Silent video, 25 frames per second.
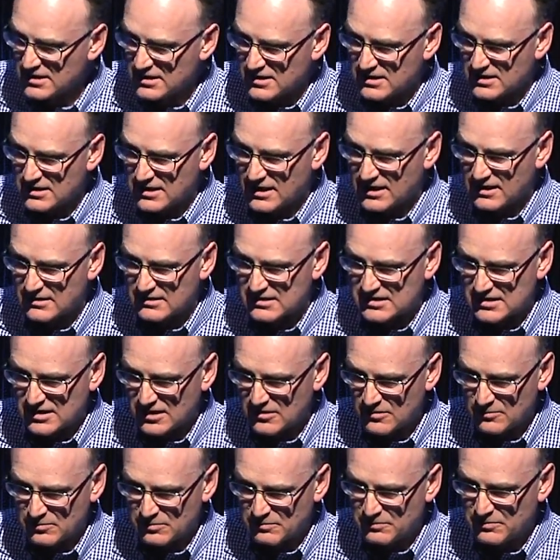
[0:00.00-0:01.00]

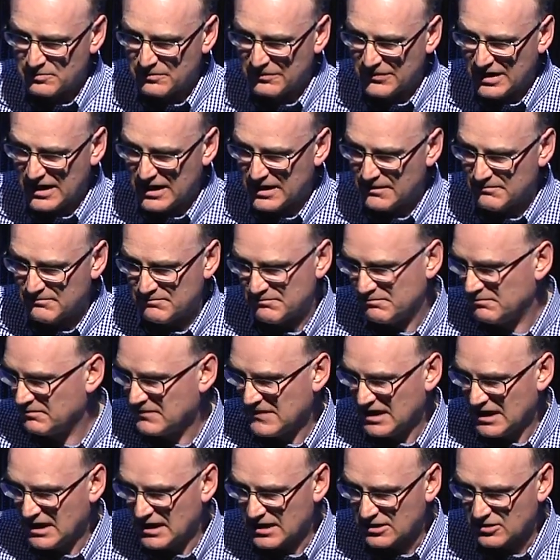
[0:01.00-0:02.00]

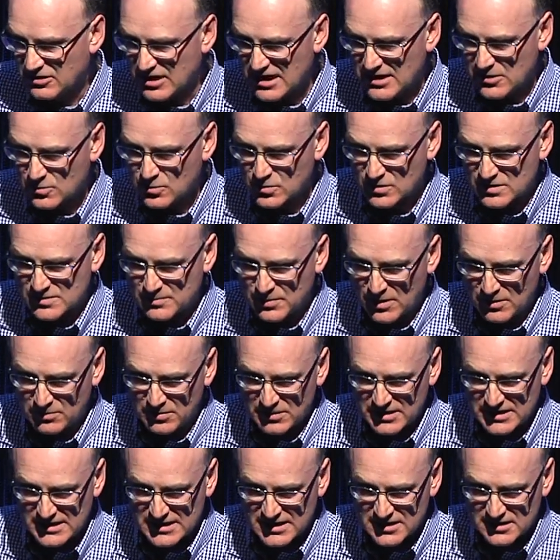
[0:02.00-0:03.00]
Great Auks
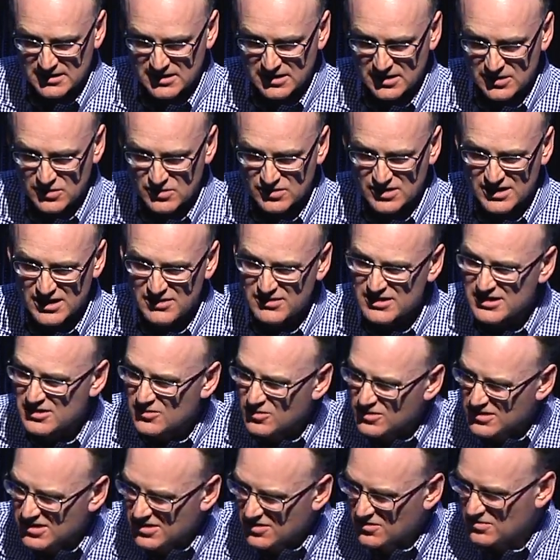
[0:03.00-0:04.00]
probably did too. So there's
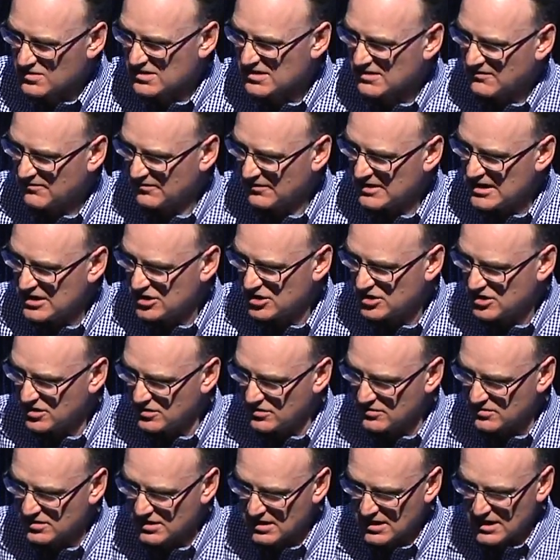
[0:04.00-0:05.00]
all sorts of
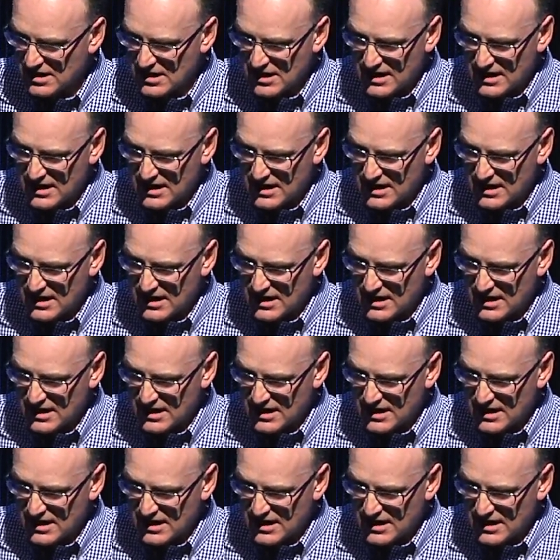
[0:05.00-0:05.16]
issues.